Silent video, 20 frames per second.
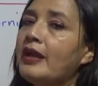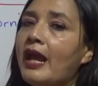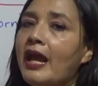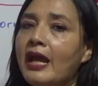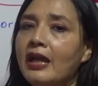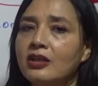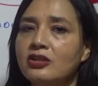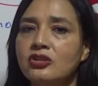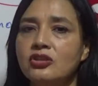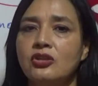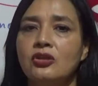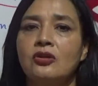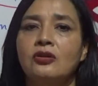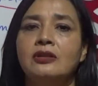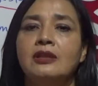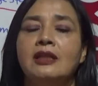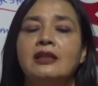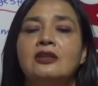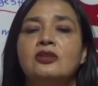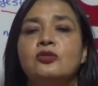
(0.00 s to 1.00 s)
action
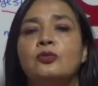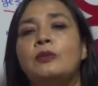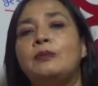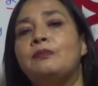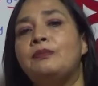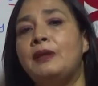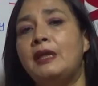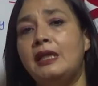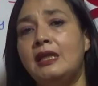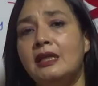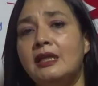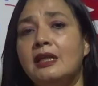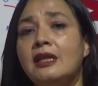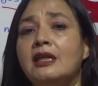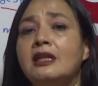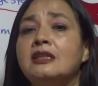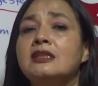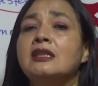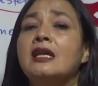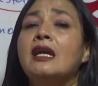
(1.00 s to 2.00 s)
that is
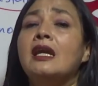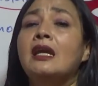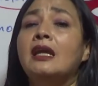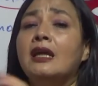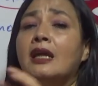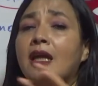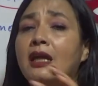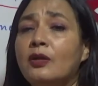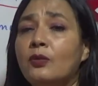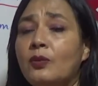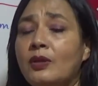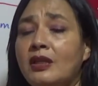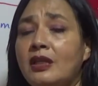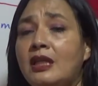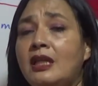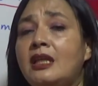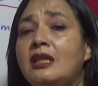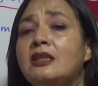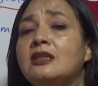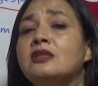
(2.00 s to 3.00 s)
repeated, and we
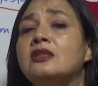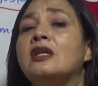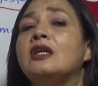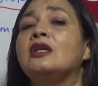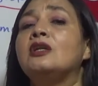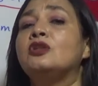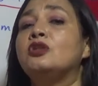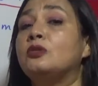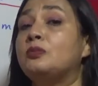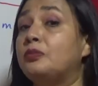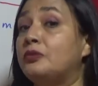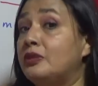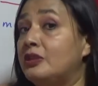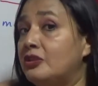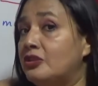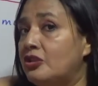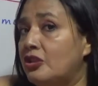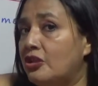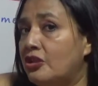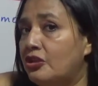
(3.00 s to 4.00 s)
need to put
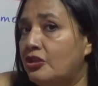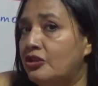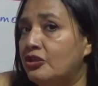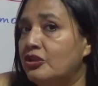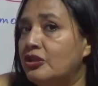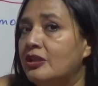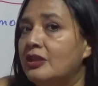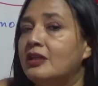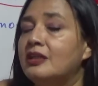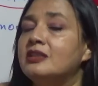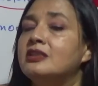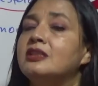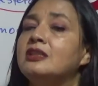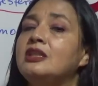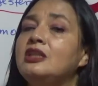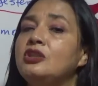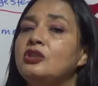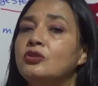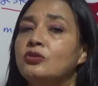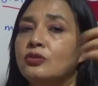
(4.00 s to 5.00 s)
detergent
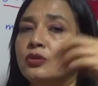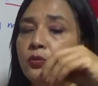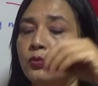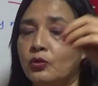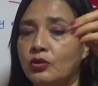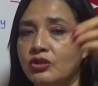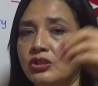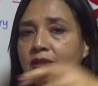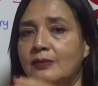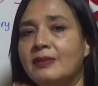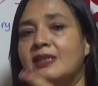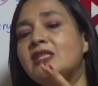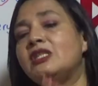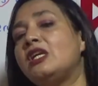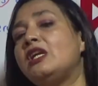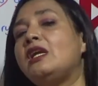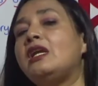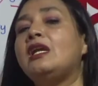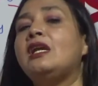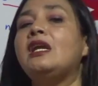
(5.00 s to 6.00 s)
into the washing
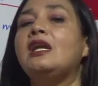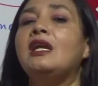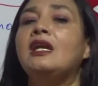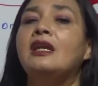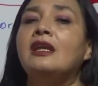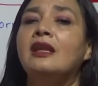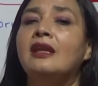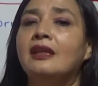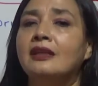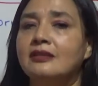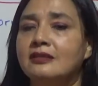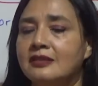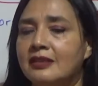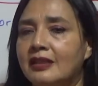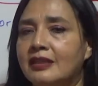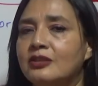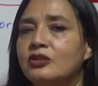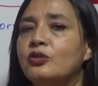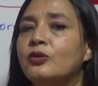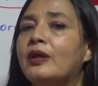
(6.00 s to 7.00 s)
machine,
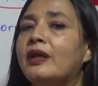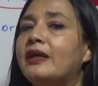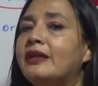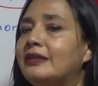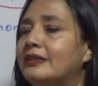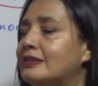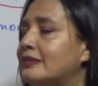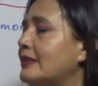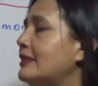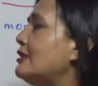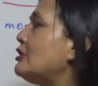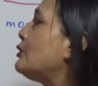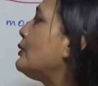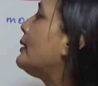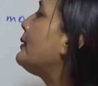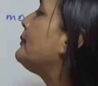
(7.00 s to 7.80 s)
etc., etc.